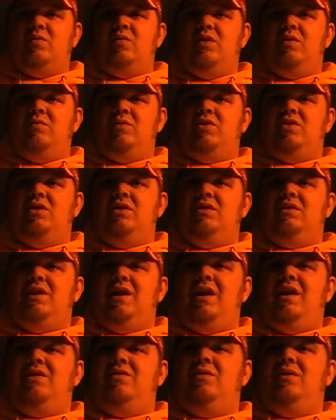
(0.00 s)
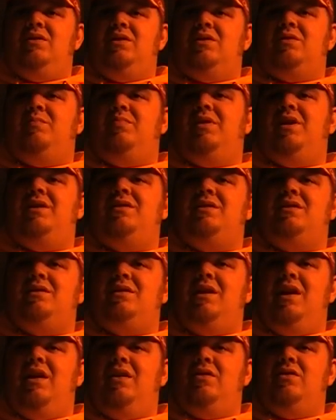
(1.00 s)
wind machines annually displaces
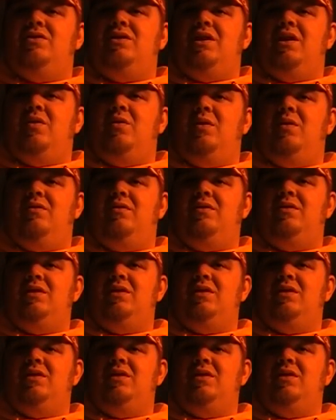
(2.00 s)
the energy equivalent